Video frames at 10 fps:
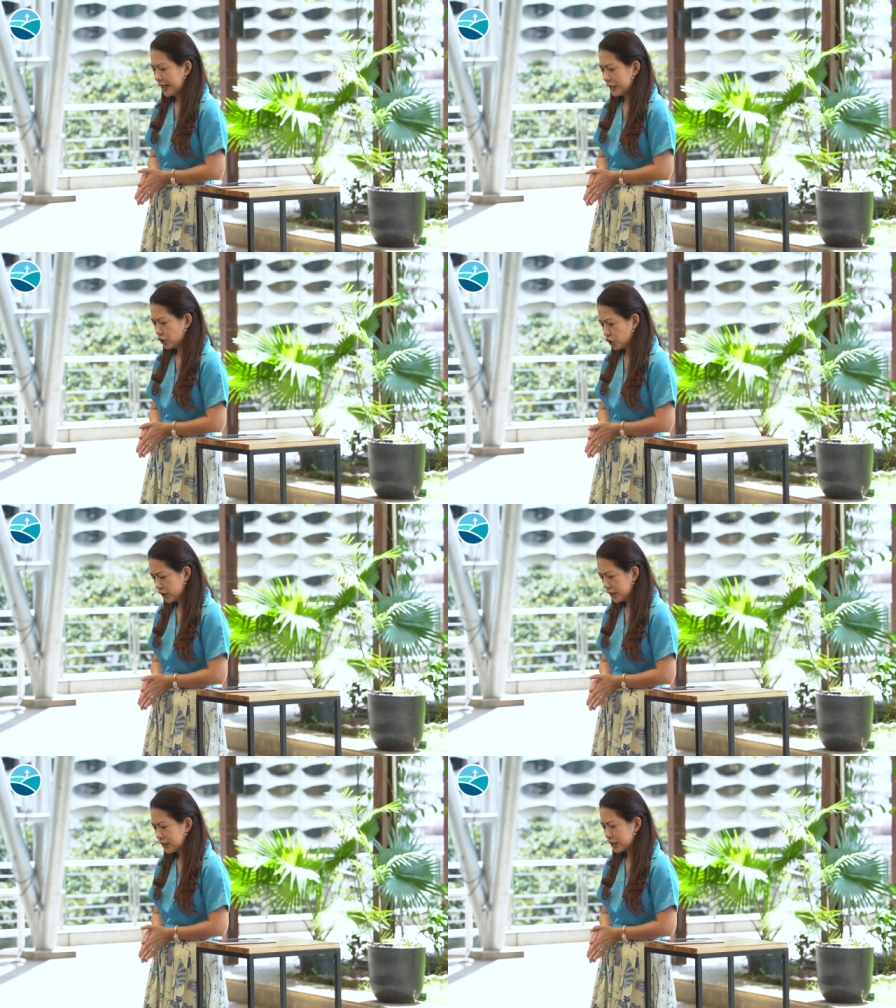In
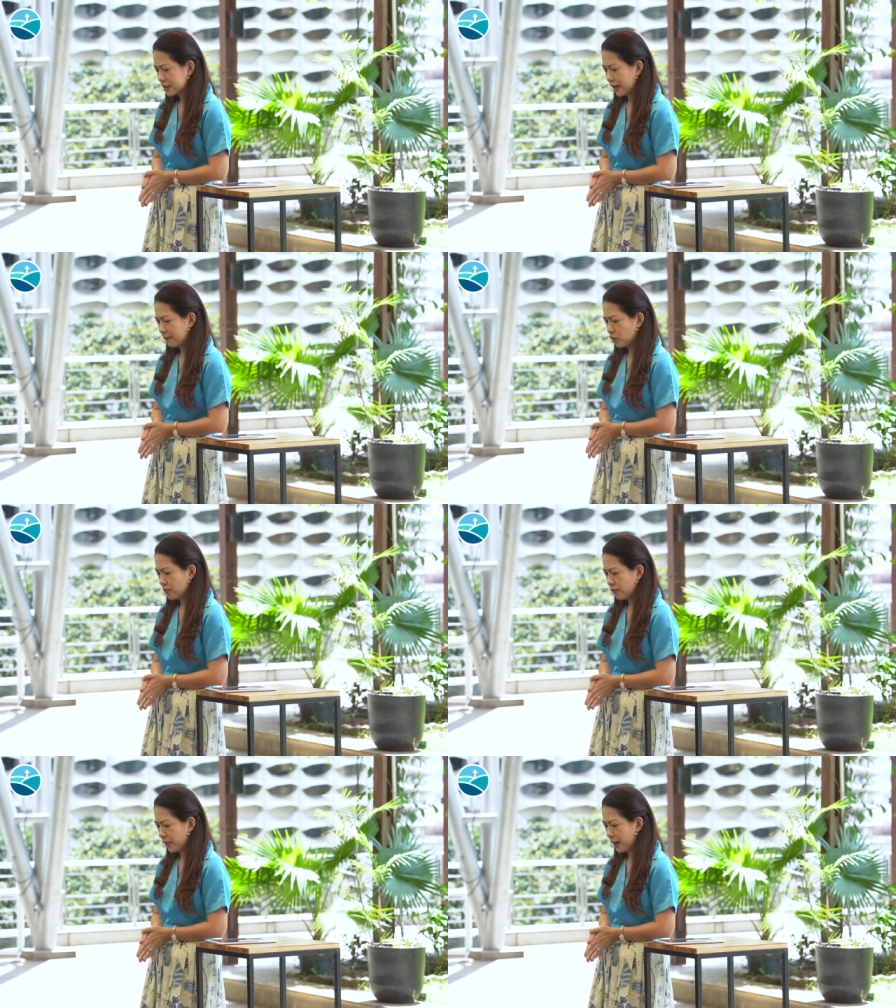Jesus' name we
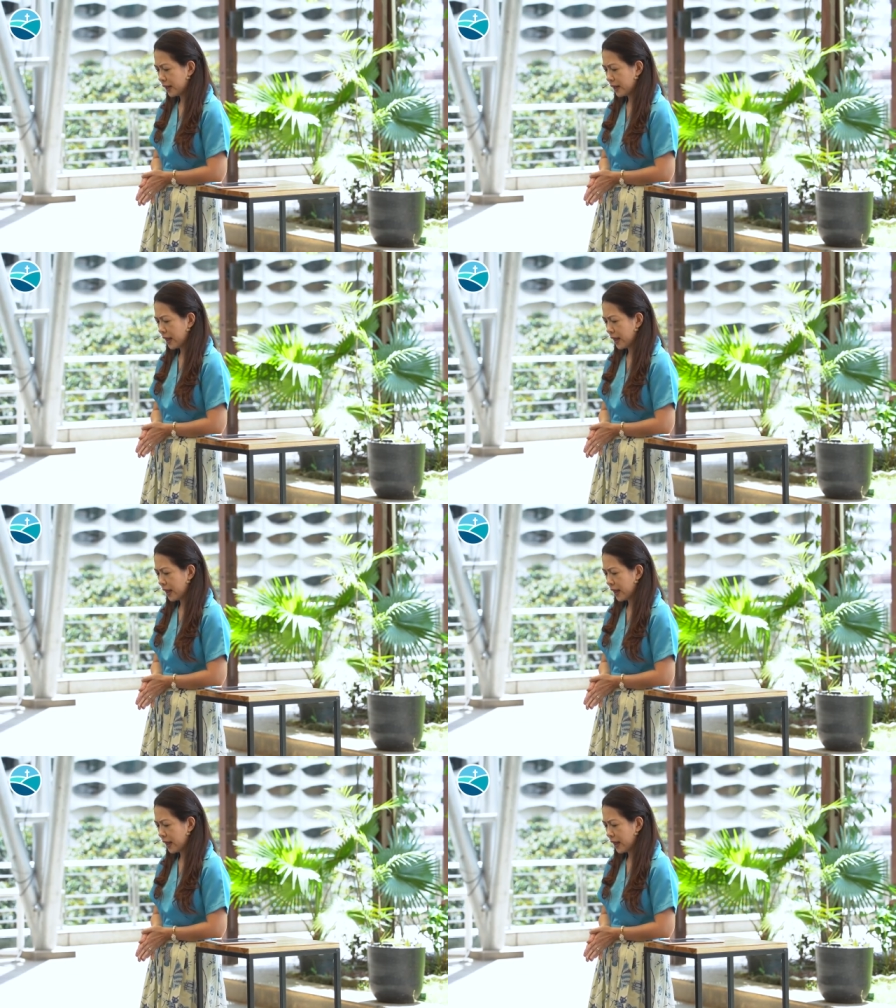pray.